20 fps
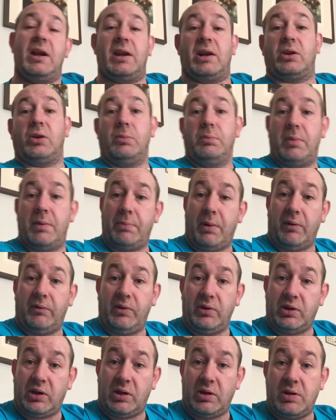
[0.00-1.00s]
And I couldn't be
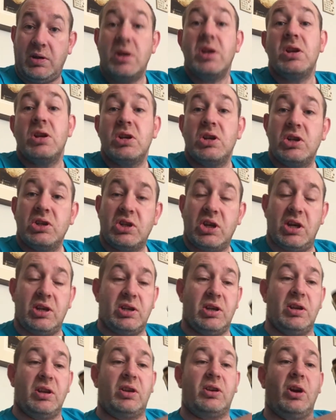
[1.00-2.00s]
bothered
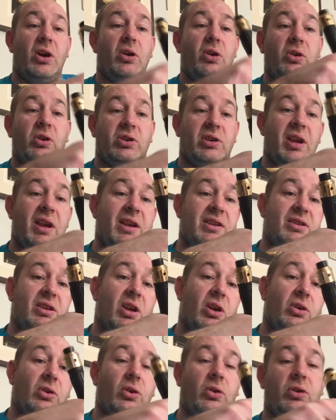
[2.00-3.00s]
changing the coil, because it is
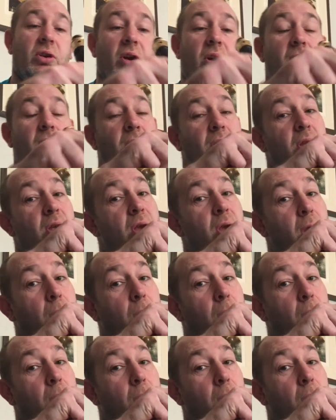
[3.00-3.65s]
a good coil.